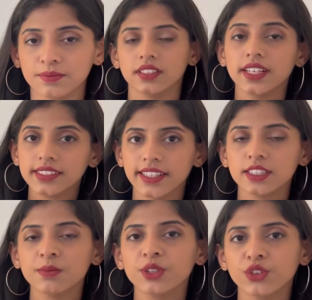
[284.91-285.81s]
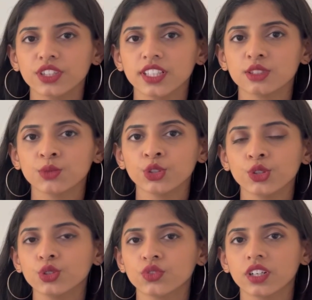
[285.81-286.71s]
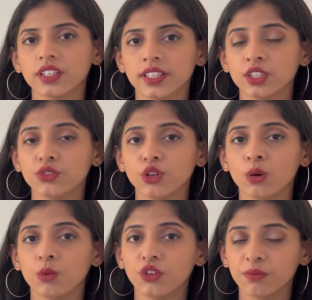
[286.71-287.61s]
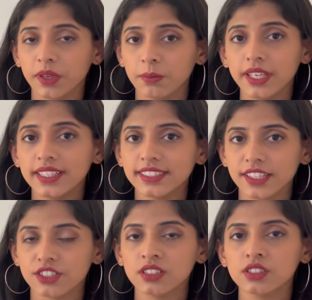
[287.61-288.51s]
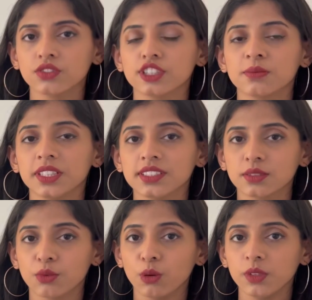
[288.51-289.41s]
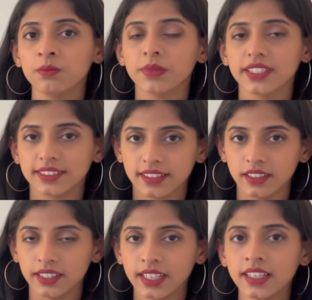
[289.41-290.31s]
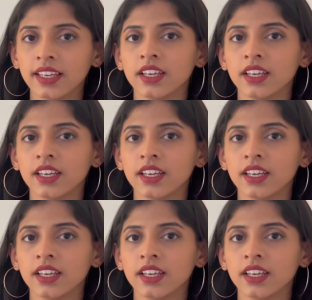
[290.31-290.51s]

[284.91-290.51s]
The assessment for these modules were in the form of PBL sessions, which means problem-based learning.